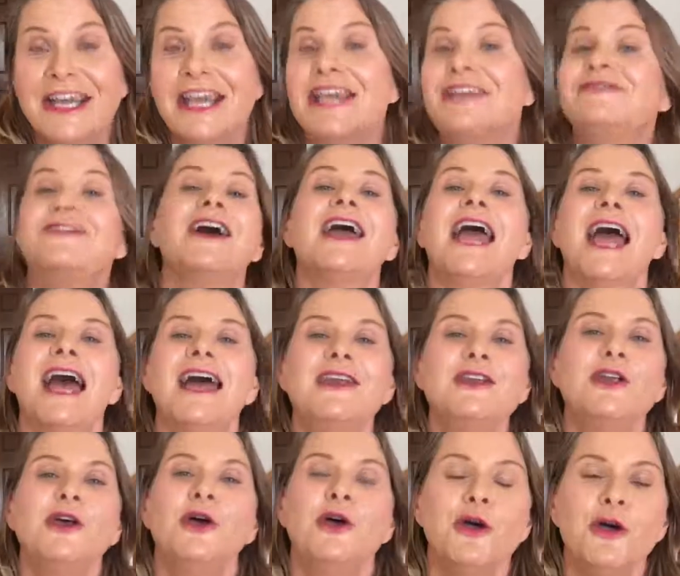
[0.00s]
if I
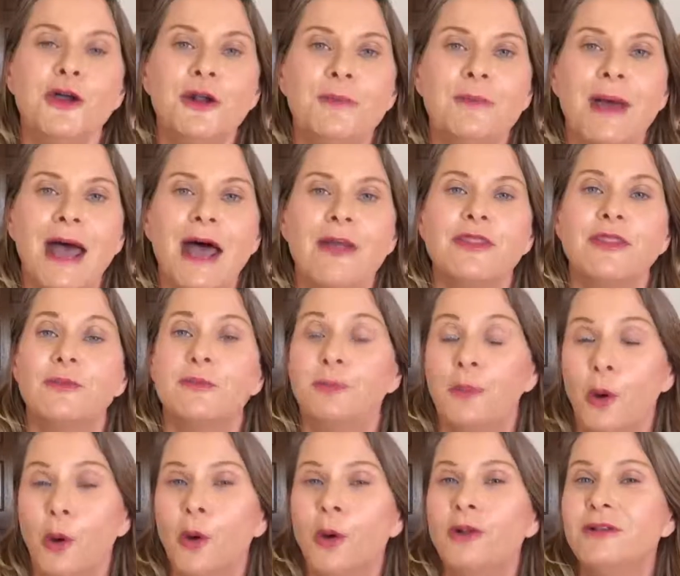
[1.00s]
hadn't heard about the
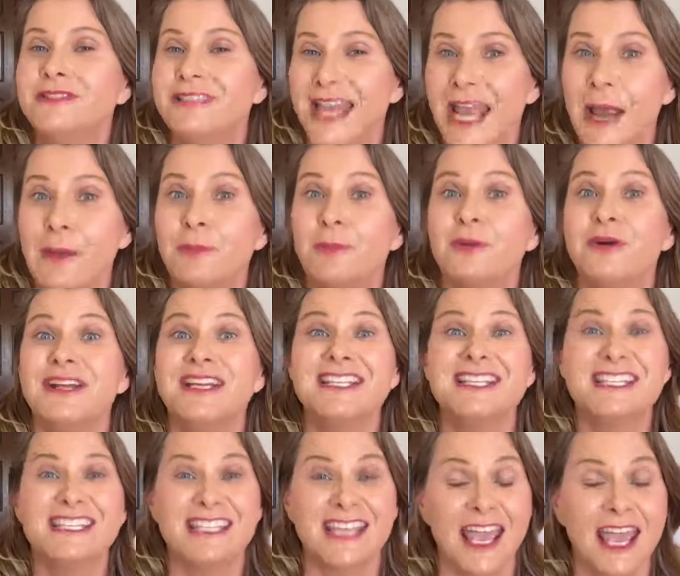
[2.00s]
ball tampering
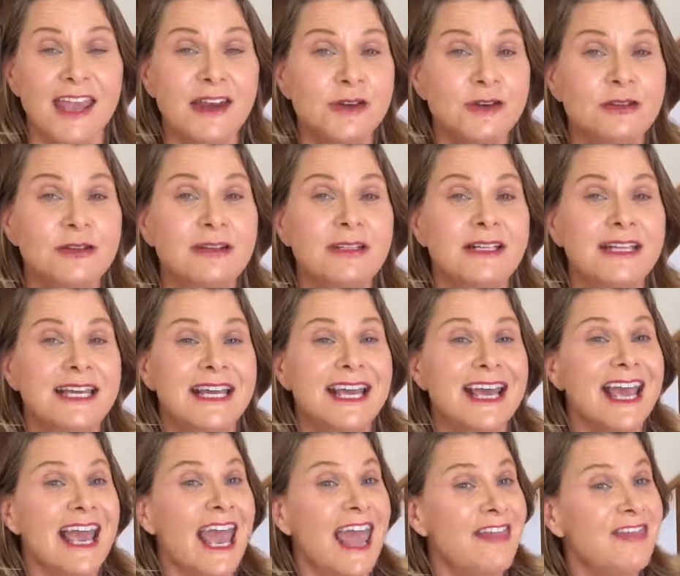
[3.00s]
scandal
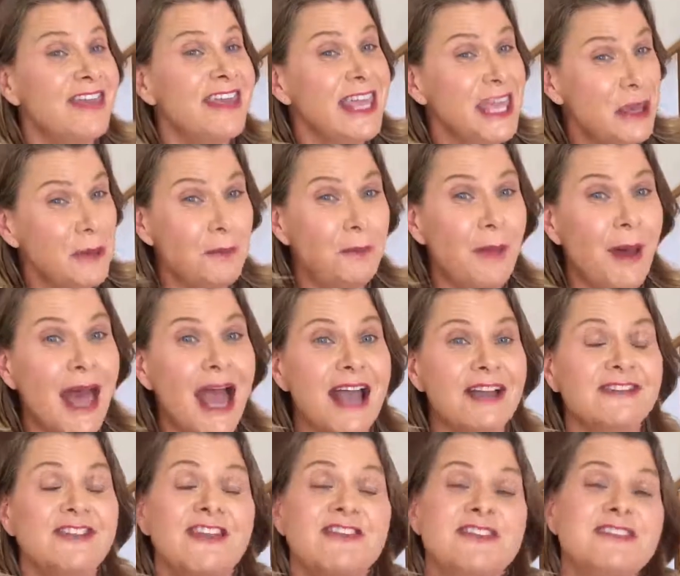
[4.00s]
and the
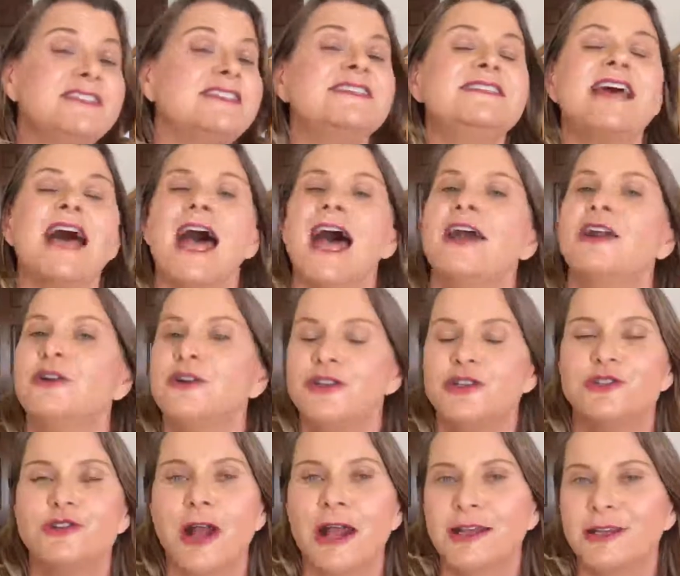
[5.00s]
impact that this has had on
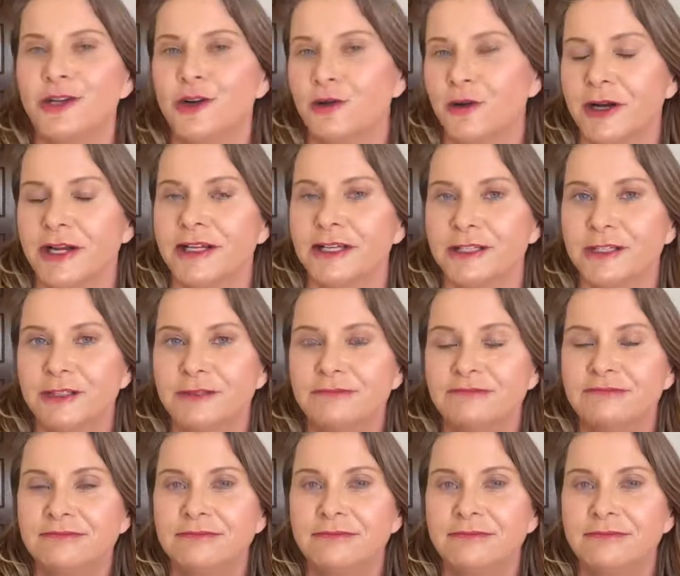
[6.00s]
Australian cricket.